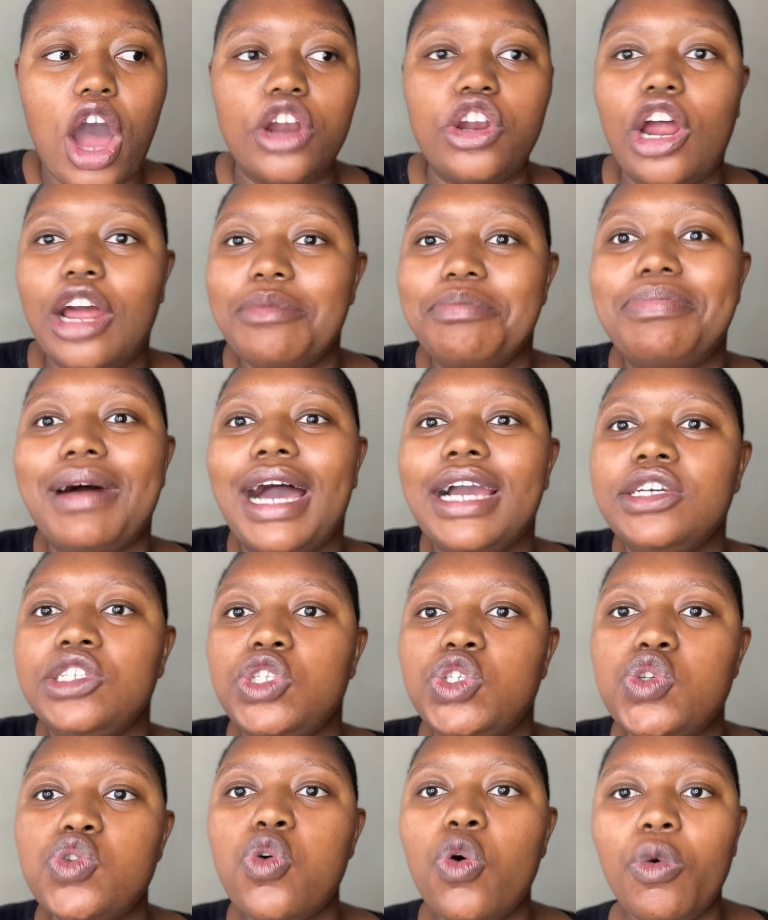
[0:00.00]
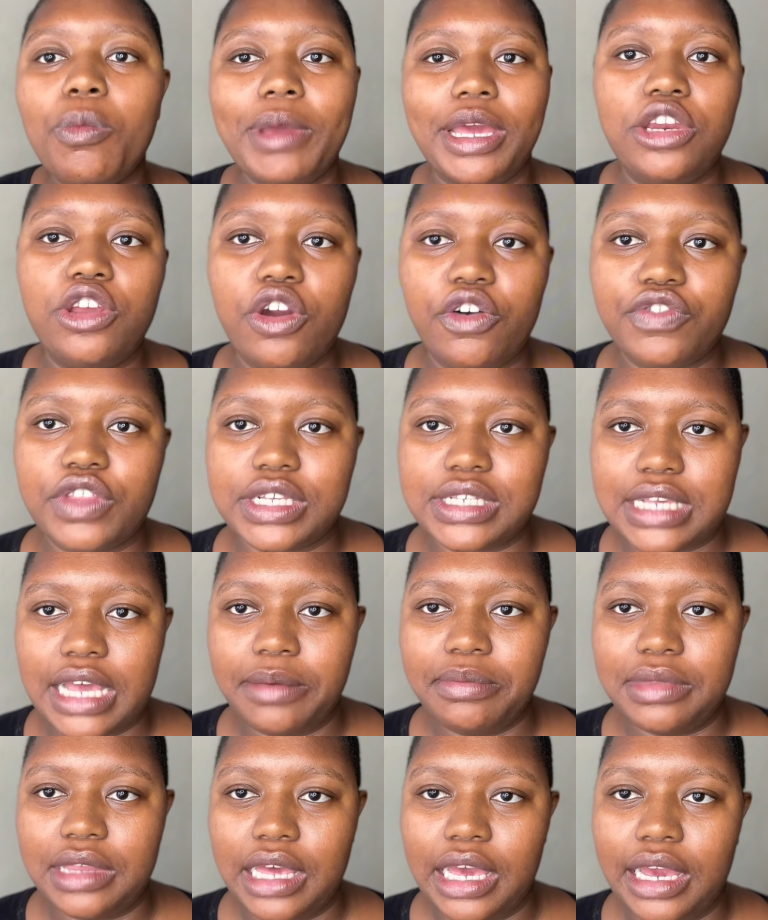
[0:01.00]
not buying too many of the
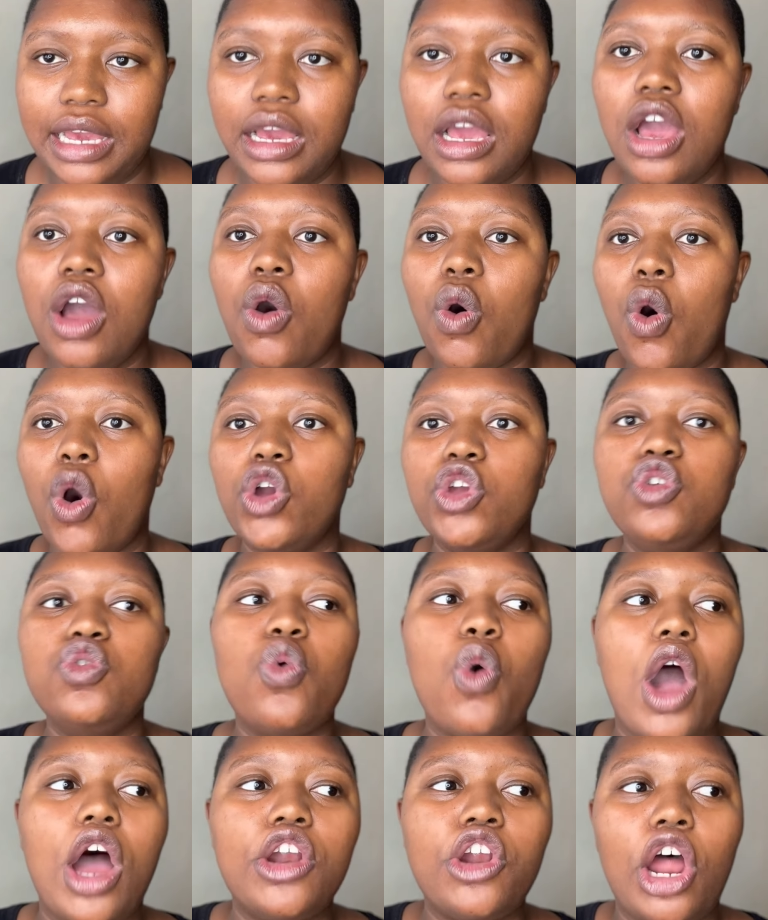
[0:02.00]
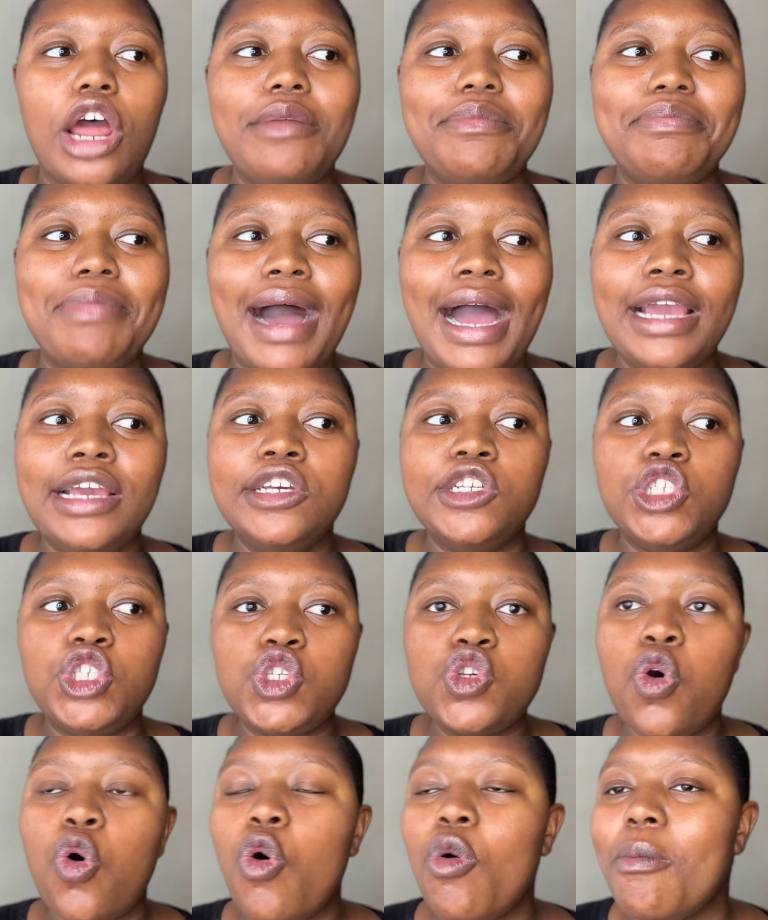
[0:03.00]
same thing or you are not buying
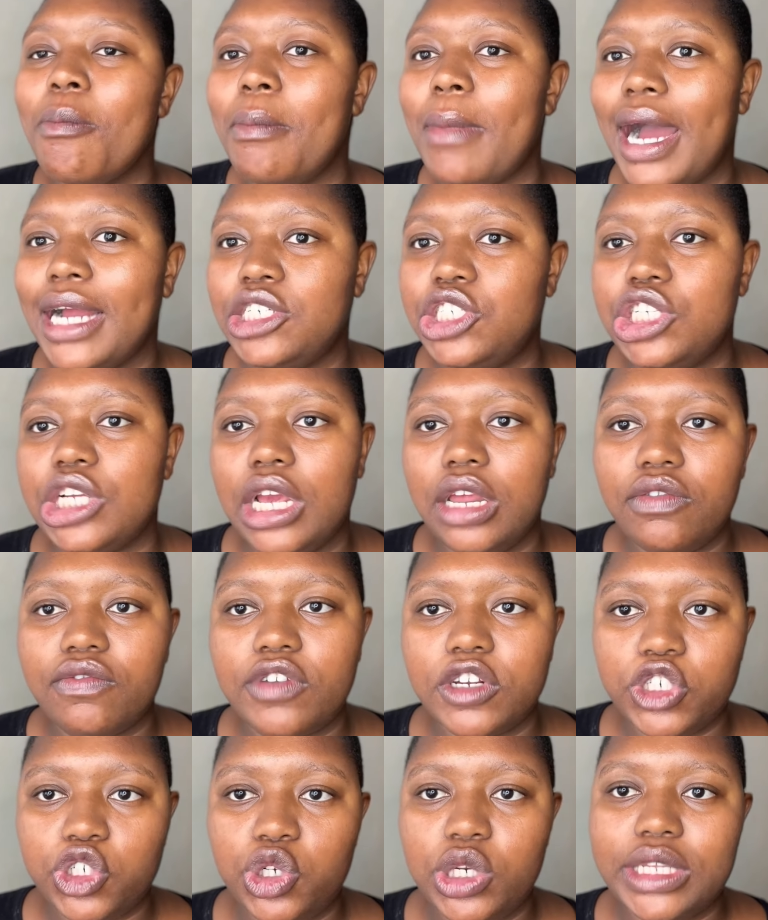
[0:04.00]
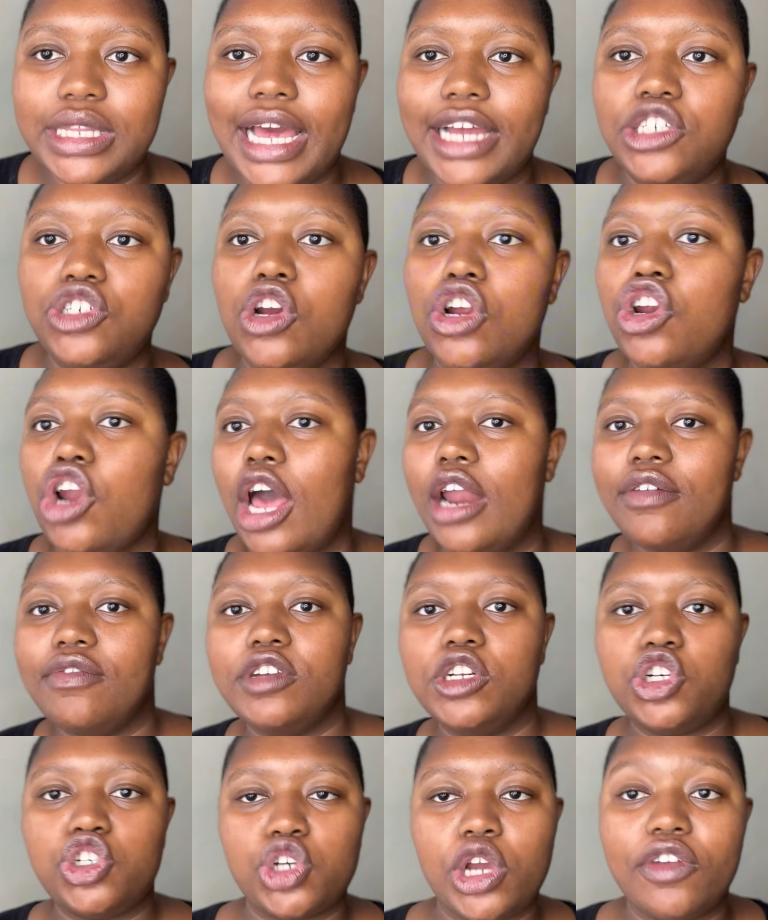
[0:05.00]
too much inventory that you're not even
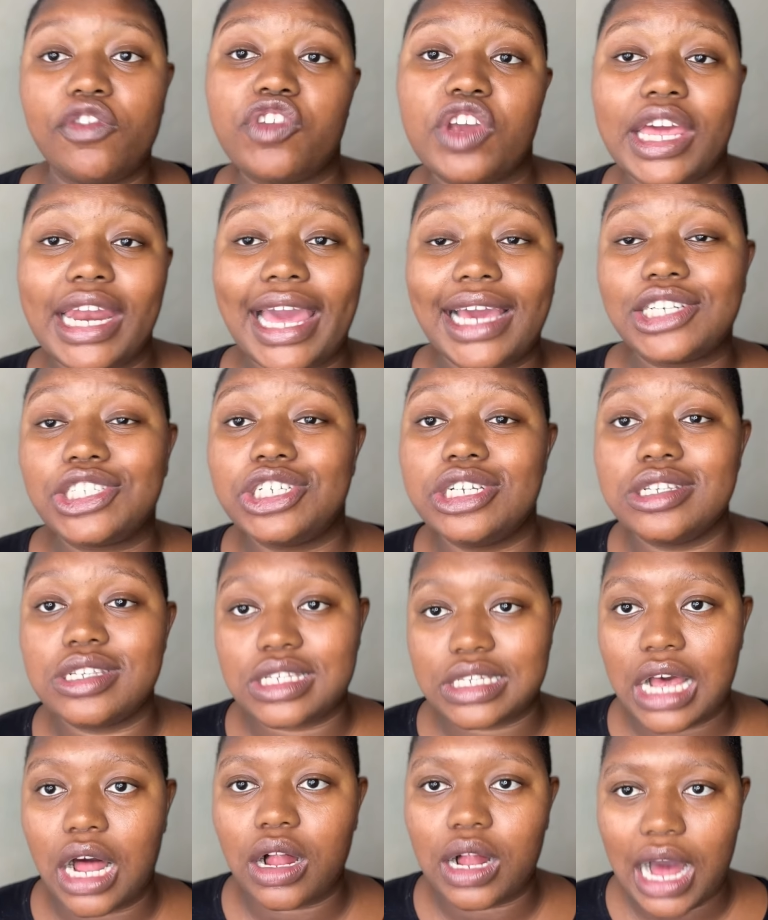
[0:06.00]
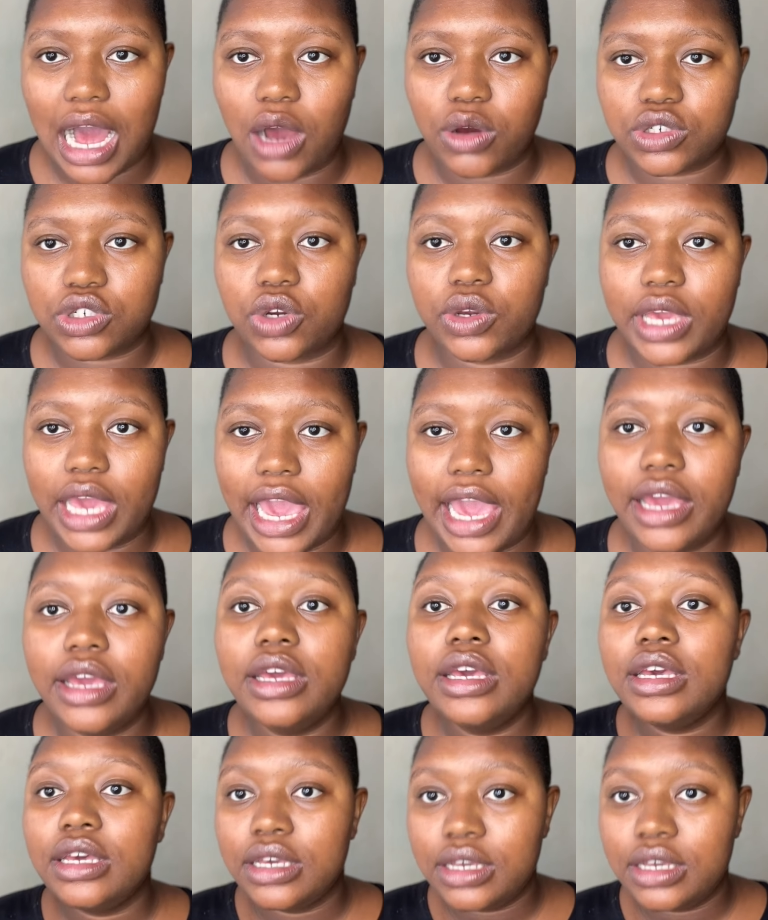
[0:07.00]
sure if you can actually sell out okay